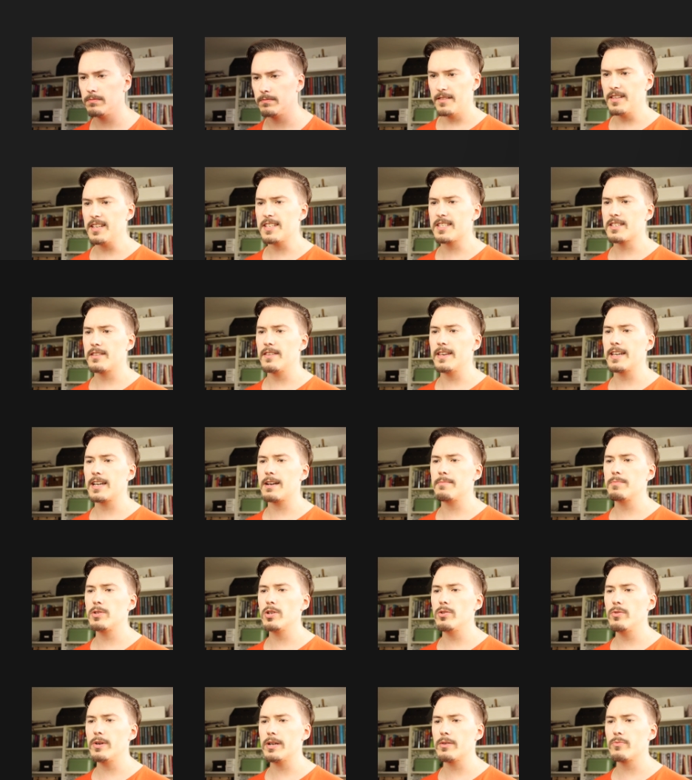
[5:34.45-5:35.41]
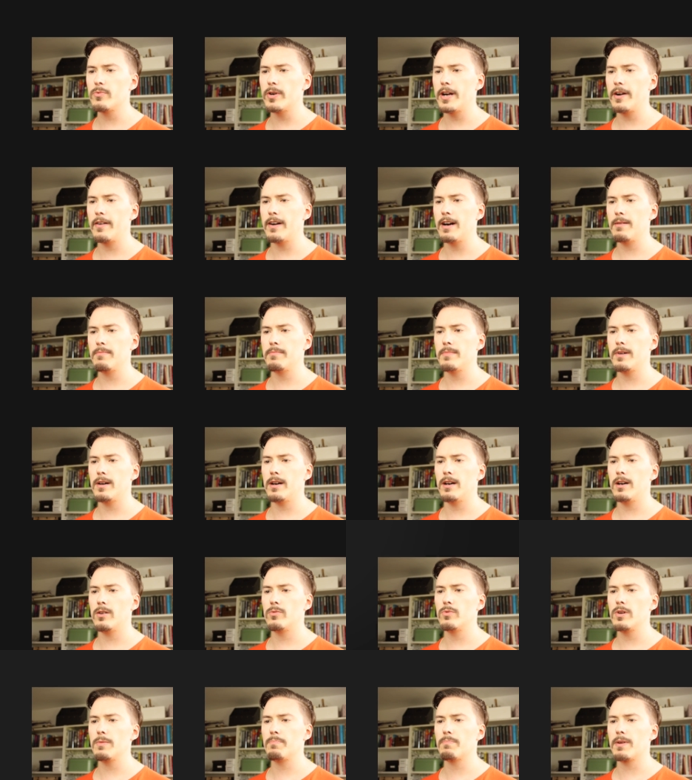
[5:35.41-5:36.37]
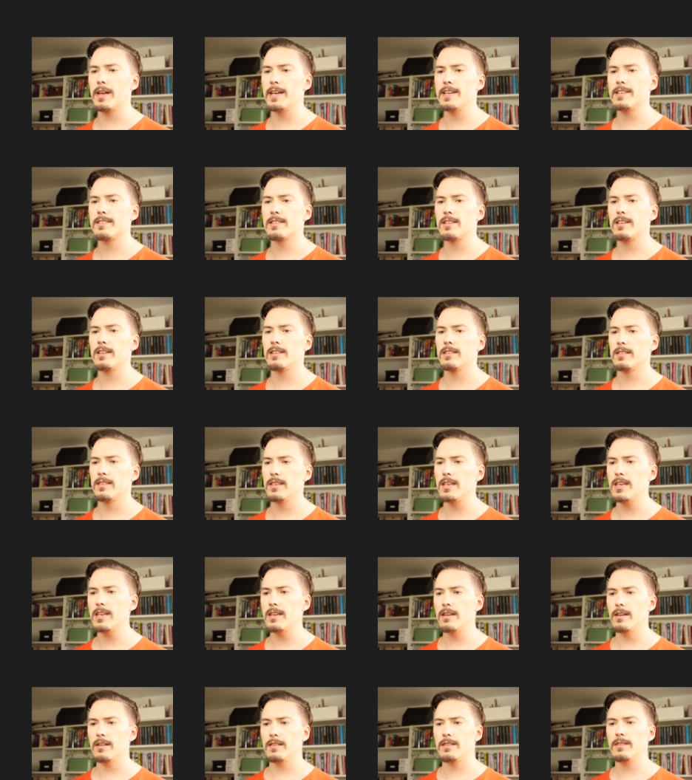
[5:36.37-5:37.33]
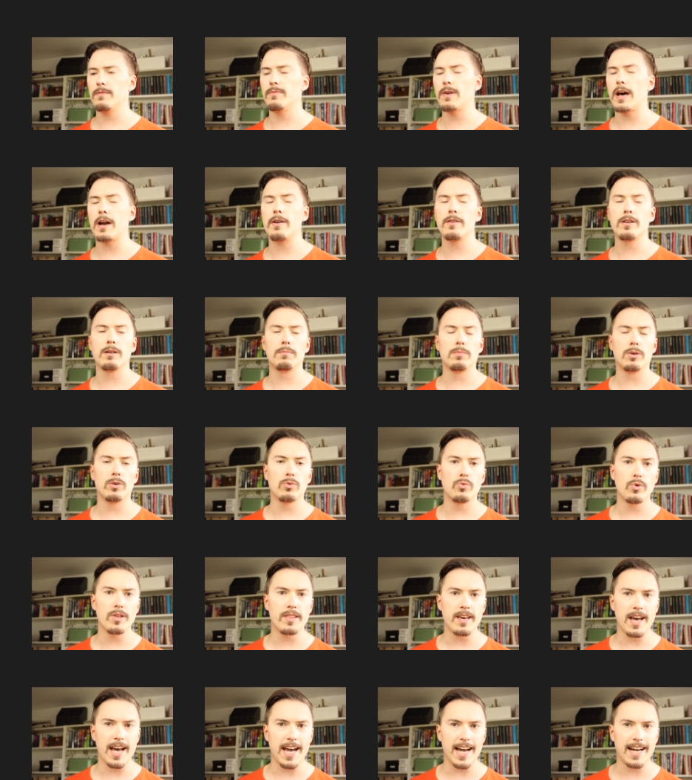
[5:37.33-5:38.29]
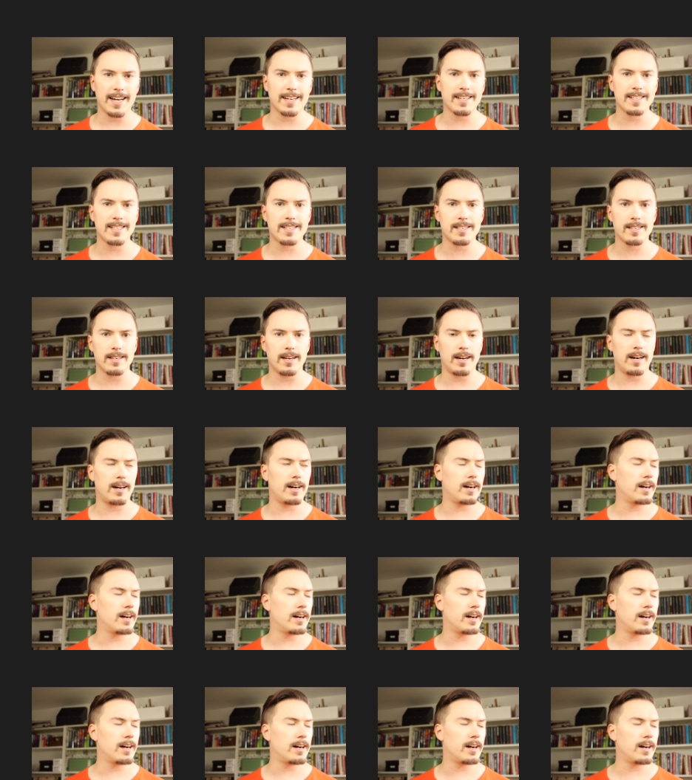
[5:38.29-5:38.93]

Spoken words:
This thing I'm doing where I'm replacing the variable with x